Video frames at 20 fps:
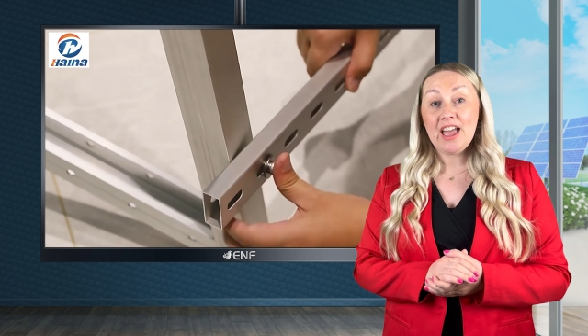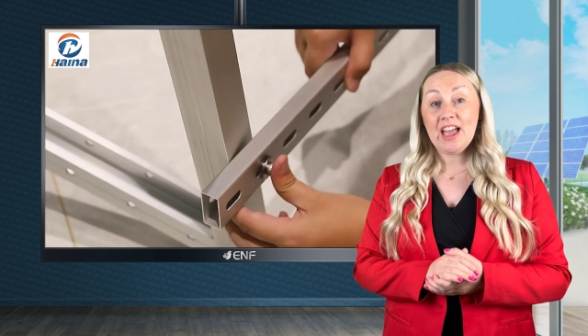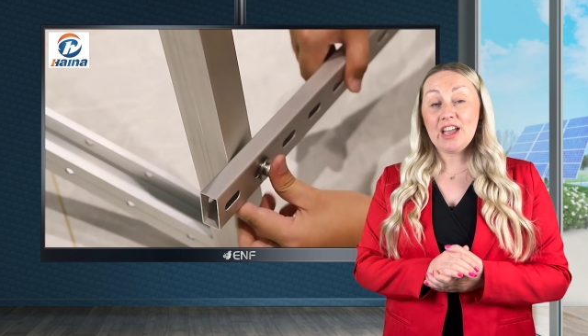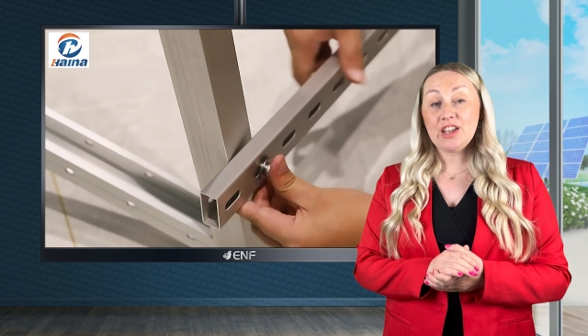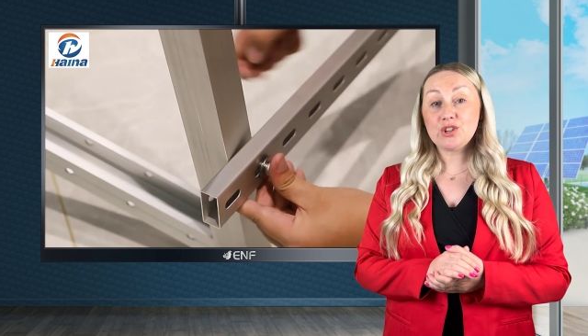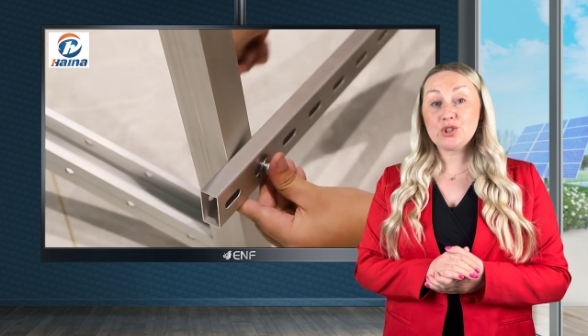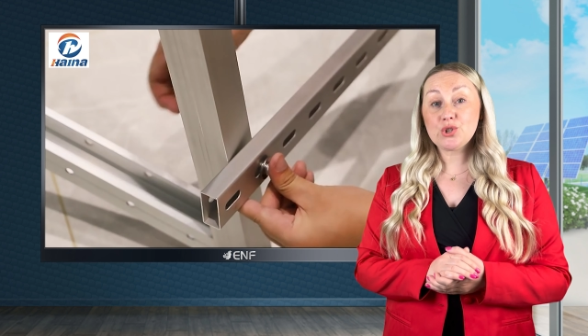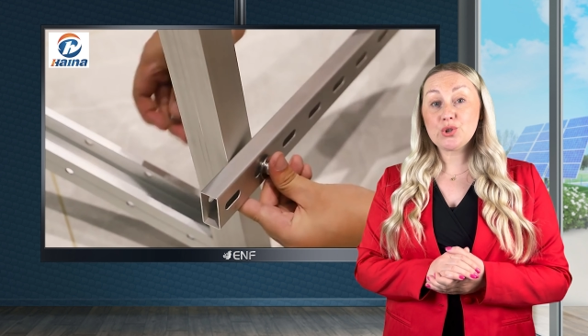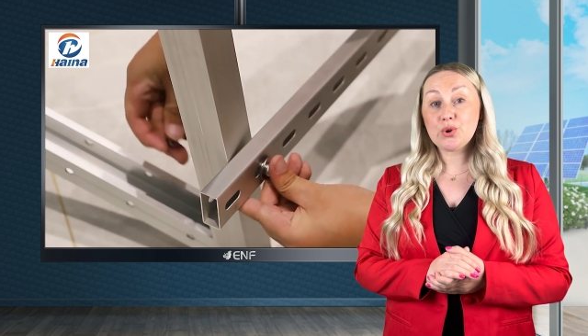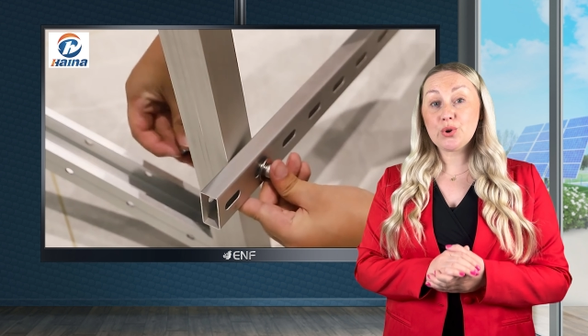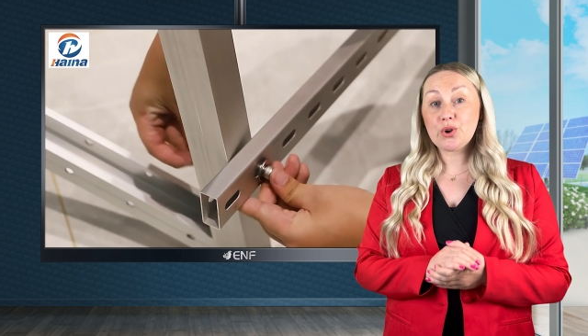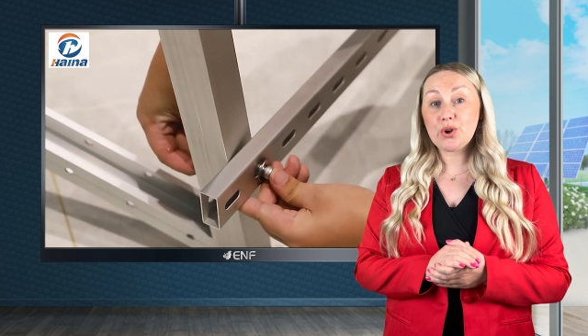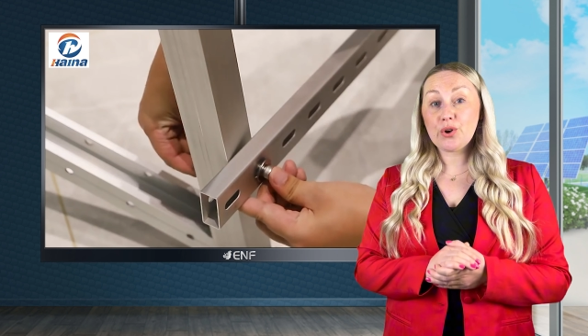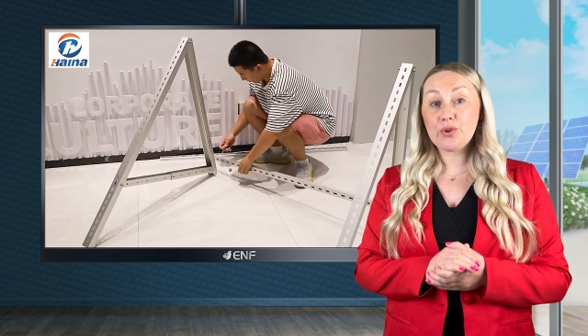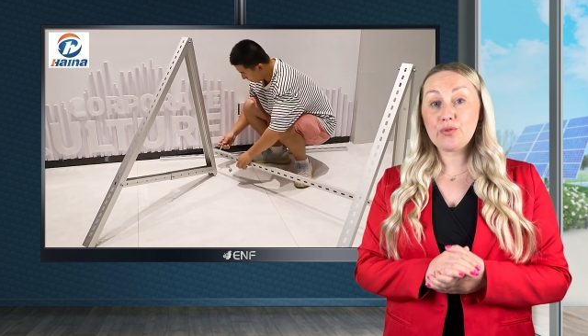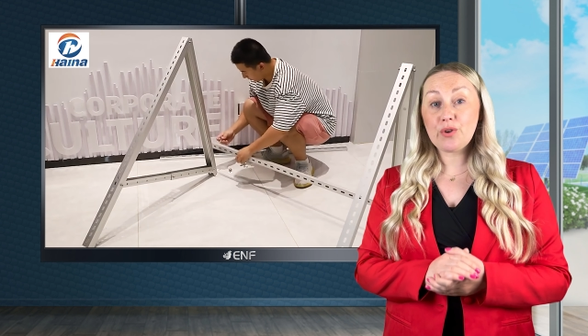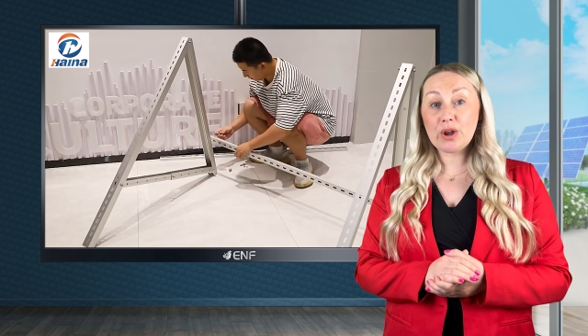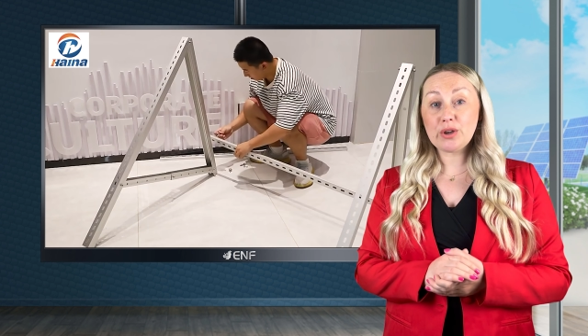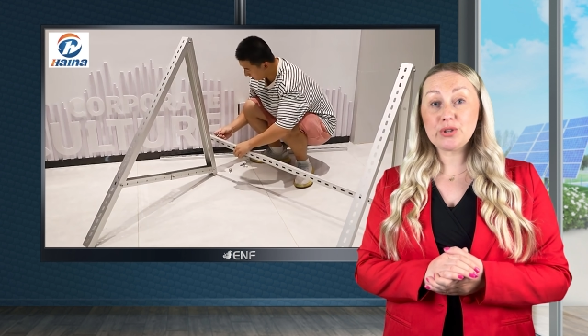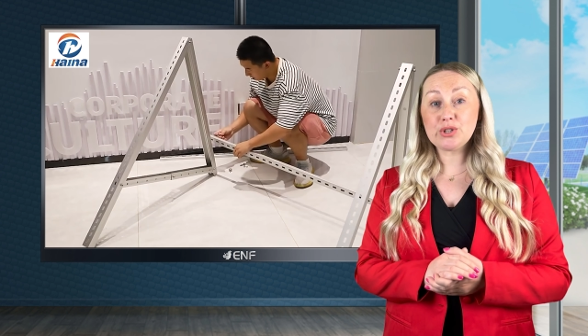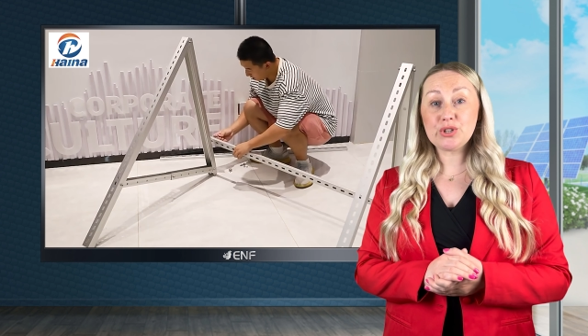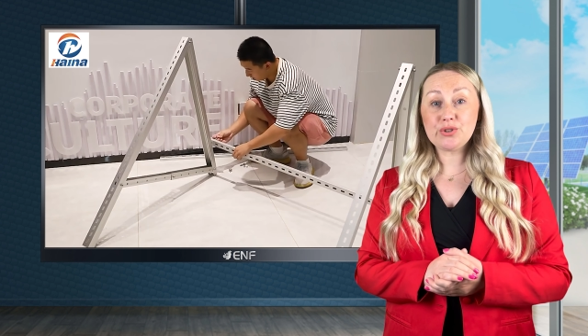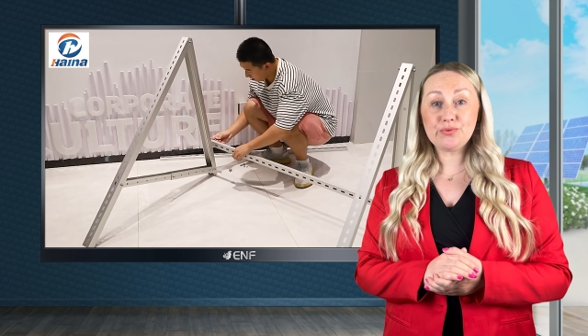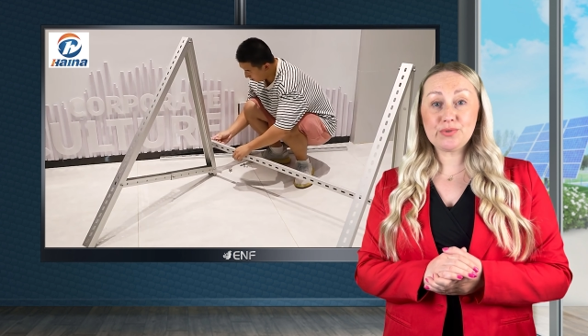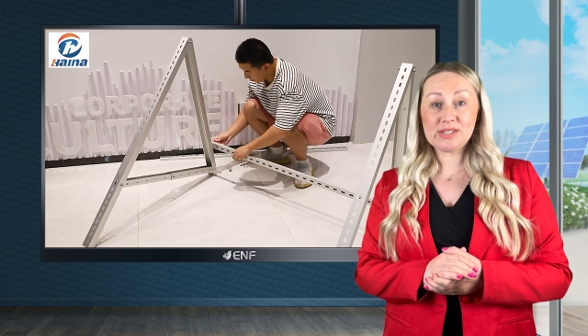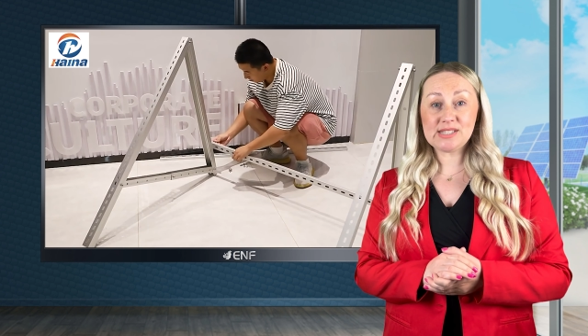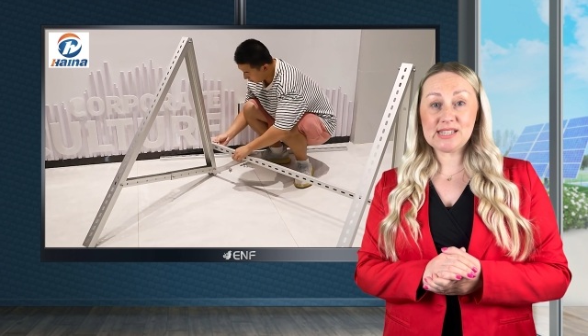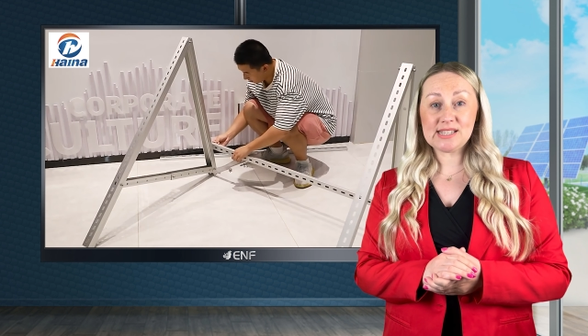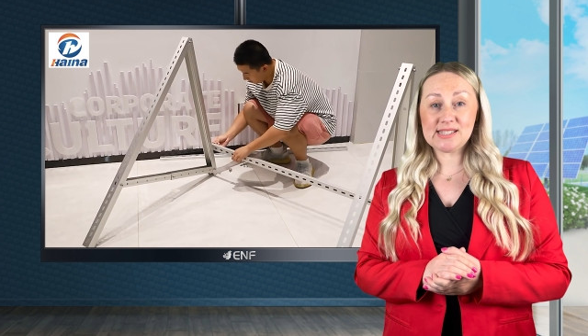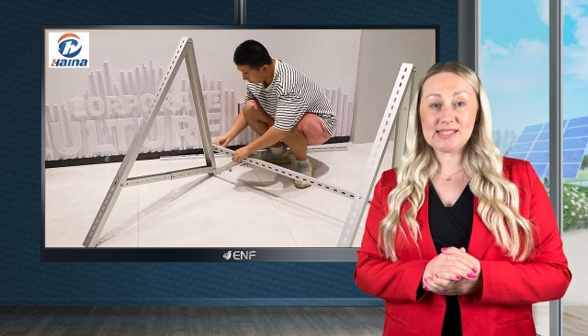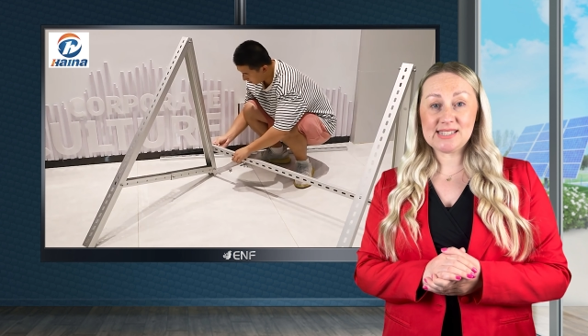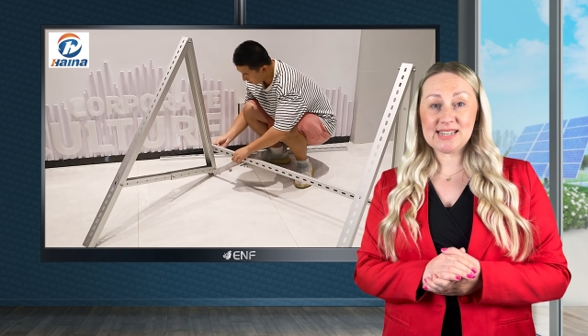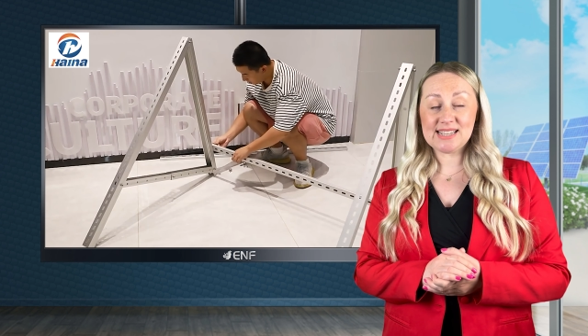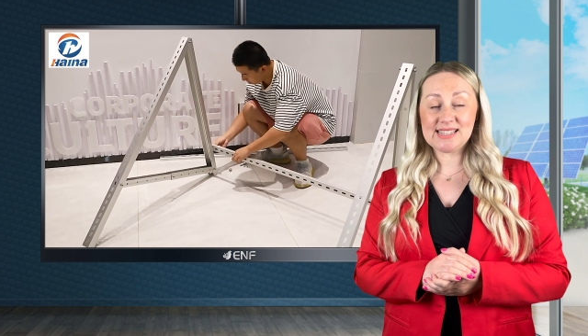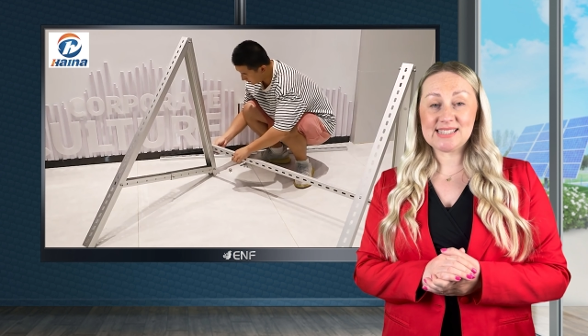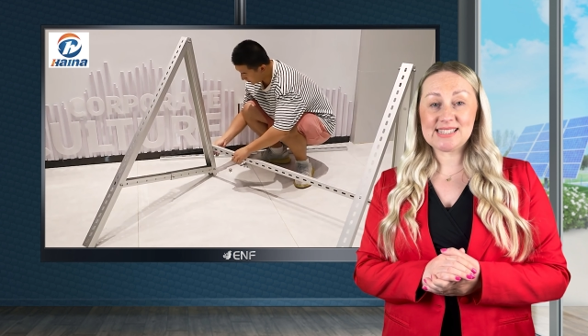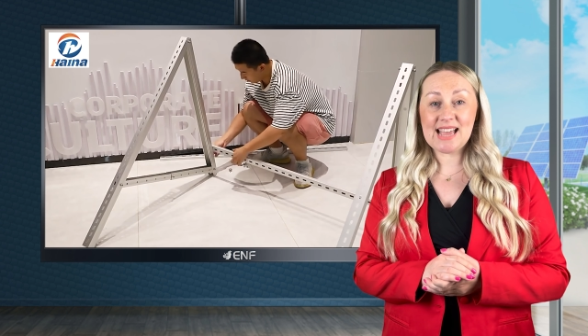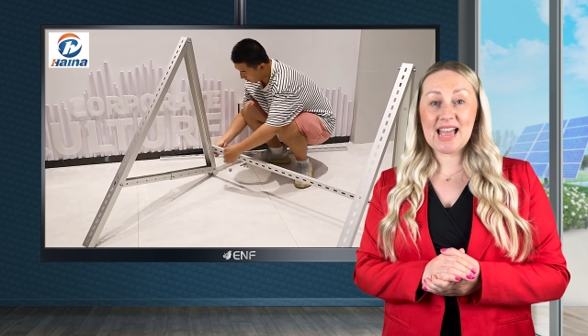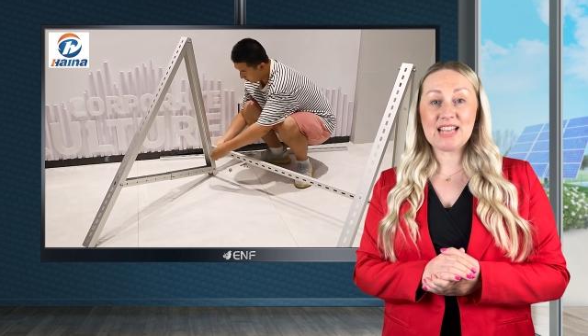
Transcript: ensure corrosion resistance